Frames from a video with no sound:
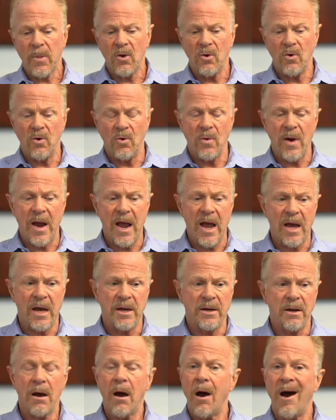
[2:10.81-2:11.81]
who
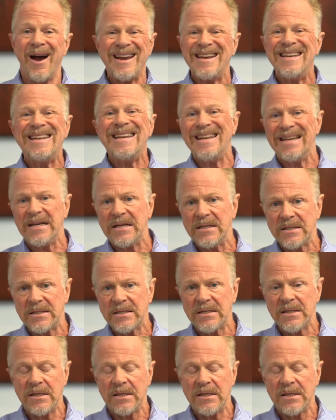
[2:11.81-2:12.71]
had ideas,